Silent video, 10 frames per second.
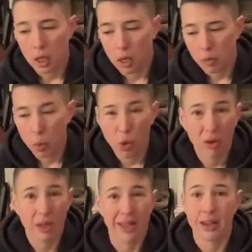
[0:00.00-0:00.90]
or
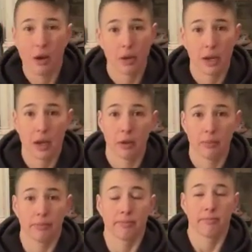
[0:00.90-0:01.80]
a lay down and get
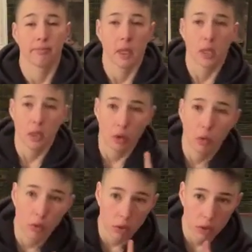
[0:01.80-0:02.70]
up.
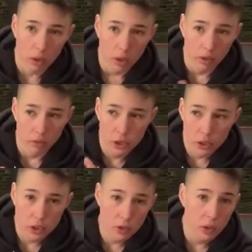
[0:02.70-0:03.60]
Or if we're
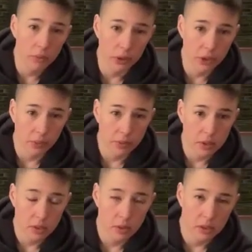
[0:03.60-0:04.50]
just doing
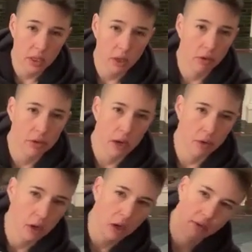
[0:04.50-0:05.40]
push-ups, let's add a little
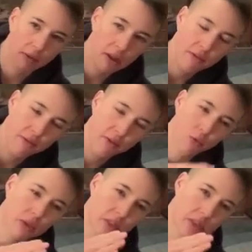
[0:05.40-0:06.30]
down dog if the
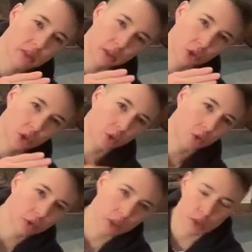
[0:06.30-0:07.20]
wrists and the
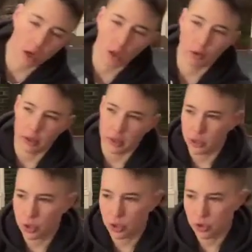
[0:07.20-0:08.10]
shoulders can tolerate
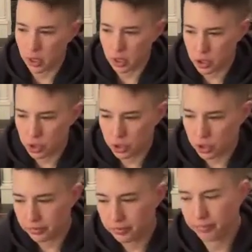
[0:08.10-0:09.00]
that
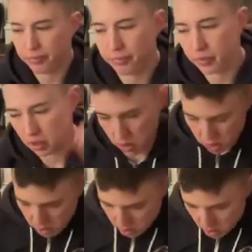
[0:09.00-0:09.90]
stretch.
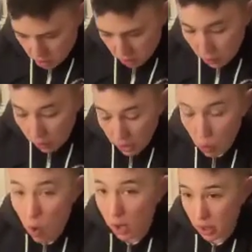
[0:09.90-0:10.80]
So if you don't
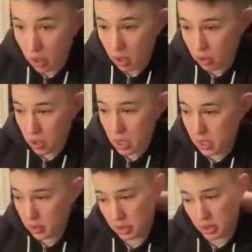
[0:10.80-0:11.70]
like walking on your
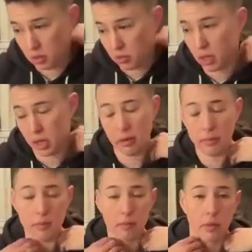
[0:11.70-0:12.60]
hands, that's okay.
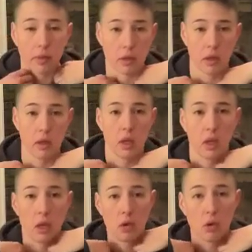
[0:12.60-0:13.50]

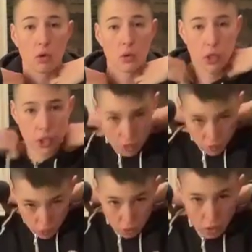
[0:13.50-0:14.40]
Of course, we could just
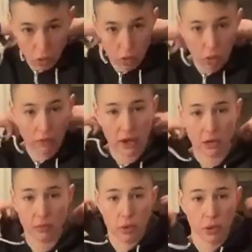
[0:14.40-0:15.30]
do a good
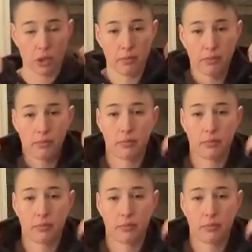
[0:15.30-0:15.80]
old-fashioned push-up.